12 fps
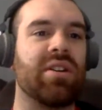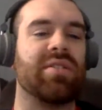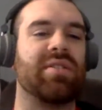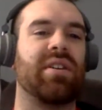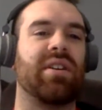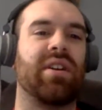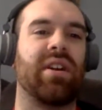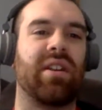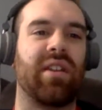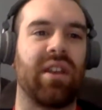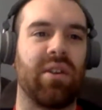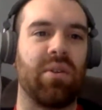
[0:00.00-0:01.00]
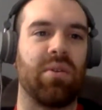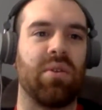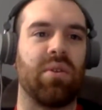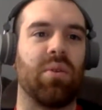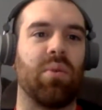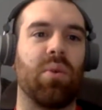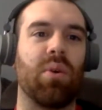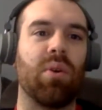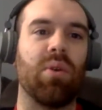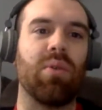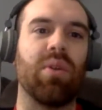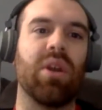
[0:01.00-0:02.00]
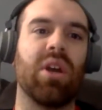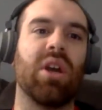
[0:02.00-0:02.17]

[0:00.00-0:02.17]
It's not anything new to the world.